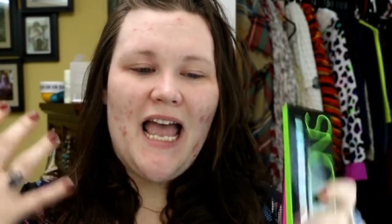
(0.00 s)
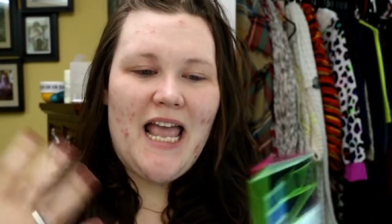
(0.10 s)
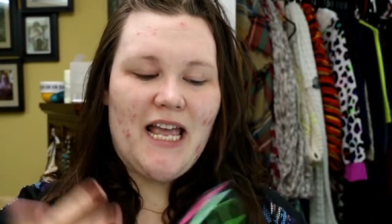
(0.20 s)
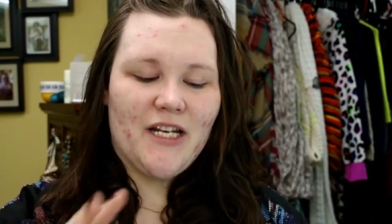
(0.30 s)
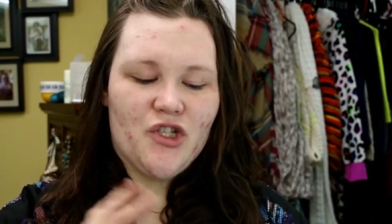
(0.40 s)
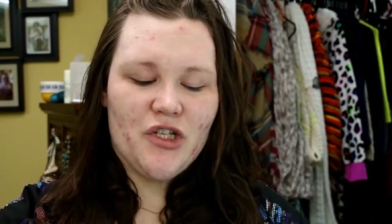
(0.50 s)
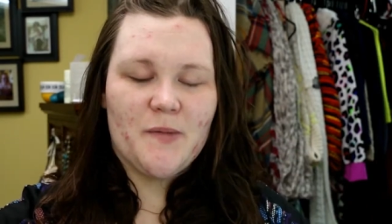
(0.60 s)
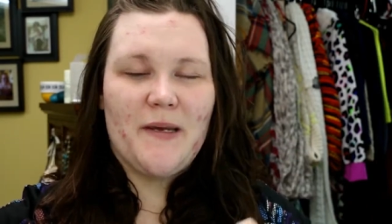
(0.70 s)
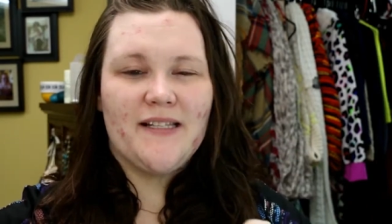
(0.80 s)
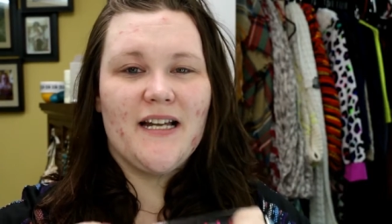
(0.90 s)
And
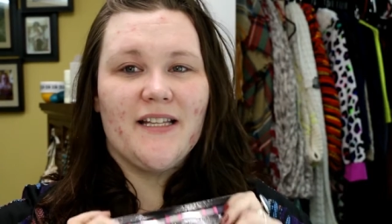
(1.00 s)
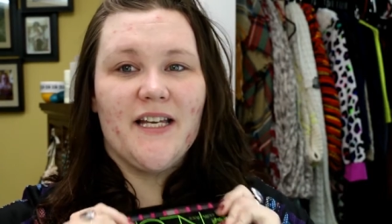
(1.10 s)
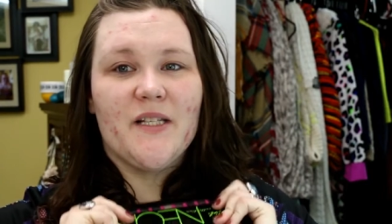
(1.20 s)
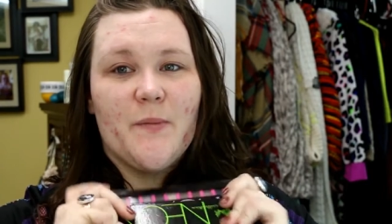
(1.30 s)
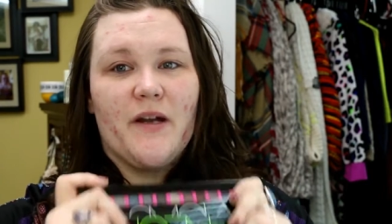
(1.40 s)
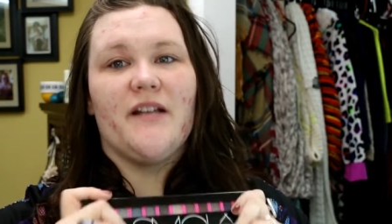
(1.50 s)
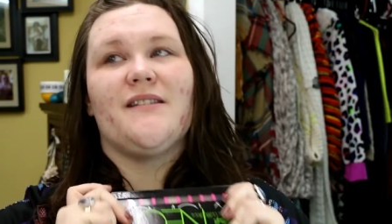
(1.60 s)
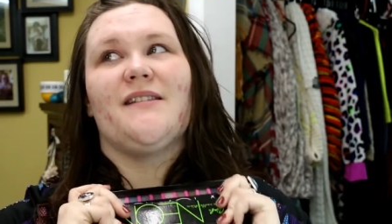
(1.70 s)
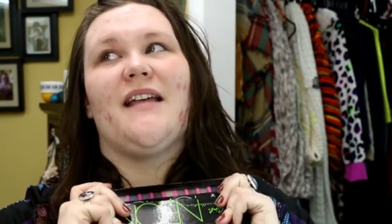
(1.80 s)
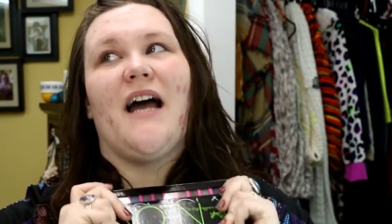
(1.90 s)
just based on the
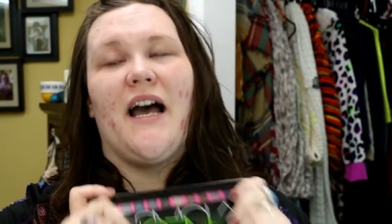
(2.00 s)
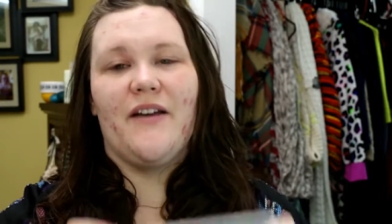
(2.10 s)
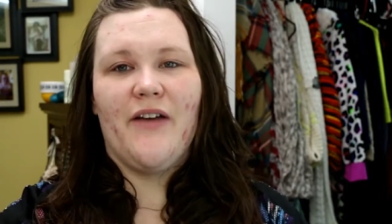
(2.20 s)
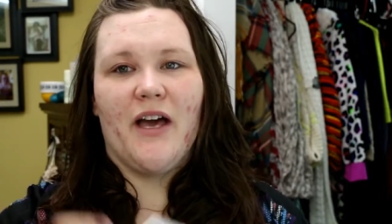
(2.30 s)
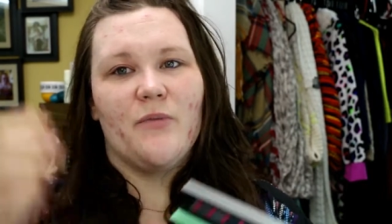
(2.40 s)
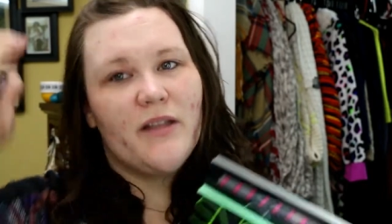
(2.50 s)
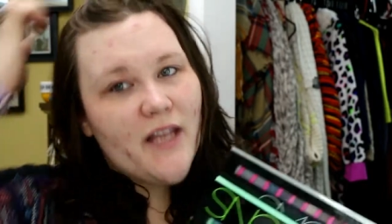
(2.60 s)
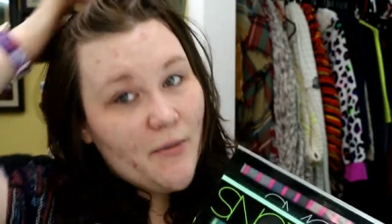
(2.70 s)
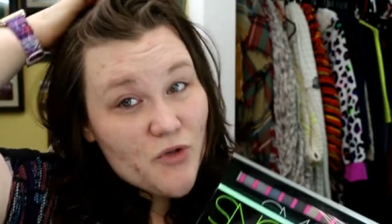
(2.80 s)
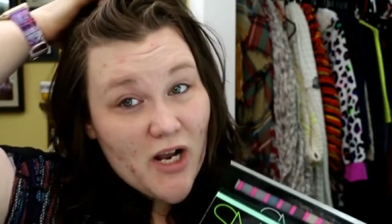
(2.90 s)
experiences that I have had with
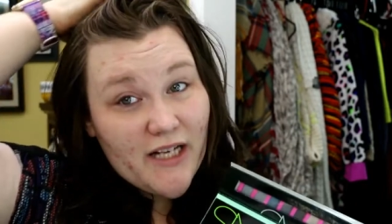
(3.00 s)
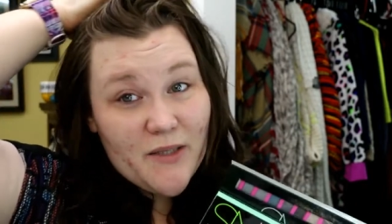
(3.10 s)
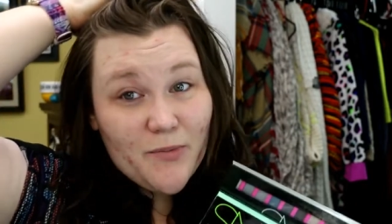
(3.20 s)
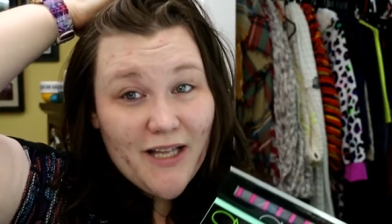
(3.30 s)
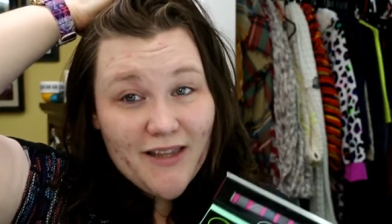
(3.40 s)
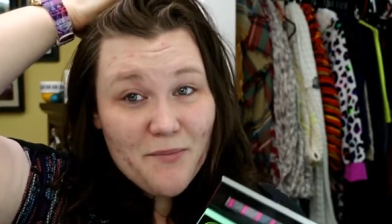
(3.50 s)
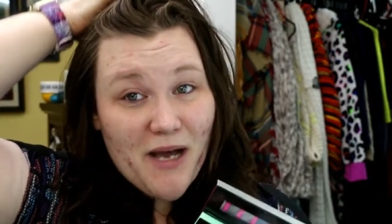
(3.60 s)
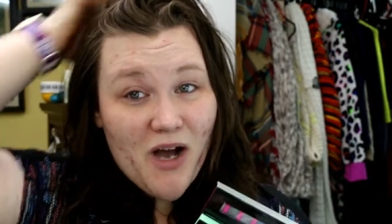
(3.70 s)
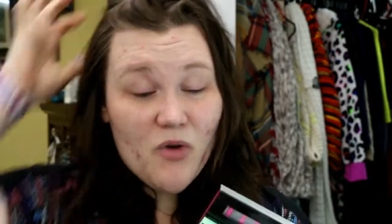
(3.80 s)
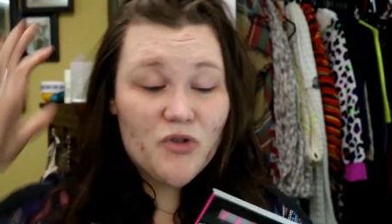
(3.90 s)
them, trying to blend them
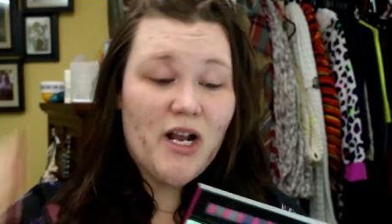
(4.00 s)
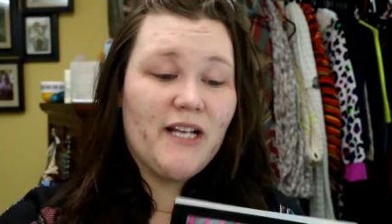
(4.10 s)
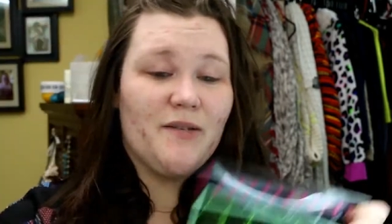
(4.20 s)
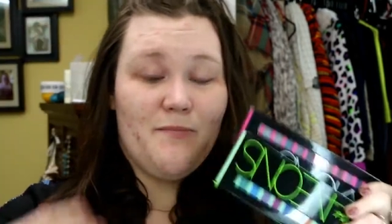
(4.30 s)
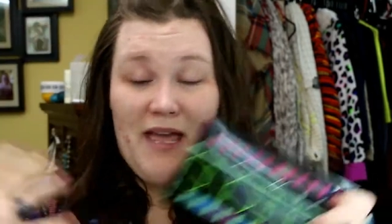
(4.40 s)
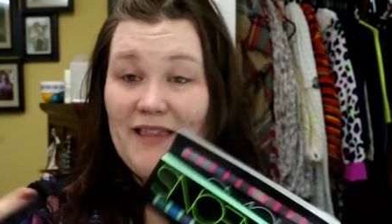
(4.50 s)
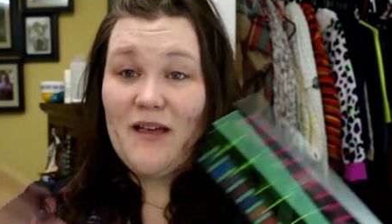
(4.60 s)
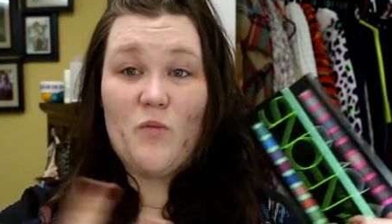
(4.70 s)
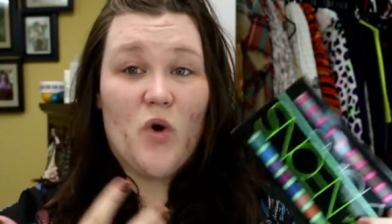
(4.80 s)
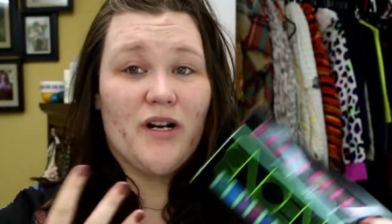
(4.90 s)
out, trying to make
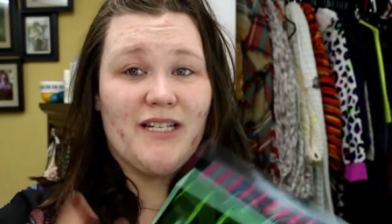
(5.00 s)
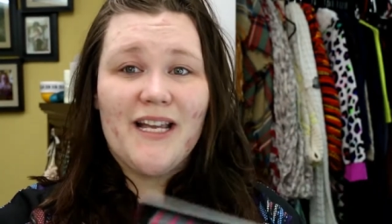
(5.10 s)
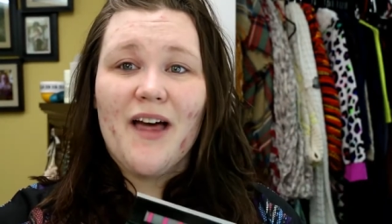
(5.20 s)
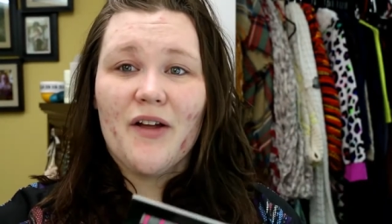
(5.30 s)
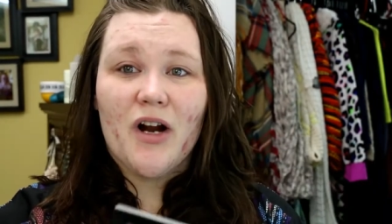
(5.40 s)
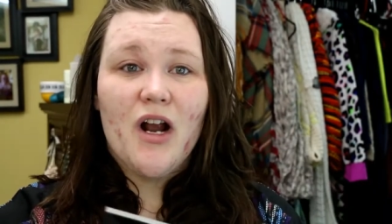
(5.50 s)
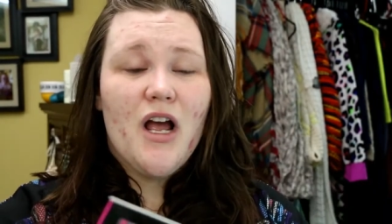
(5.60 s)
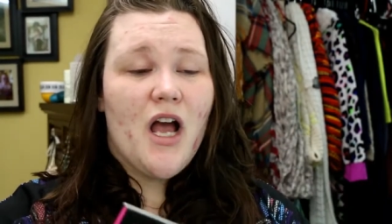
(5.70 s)
them work together,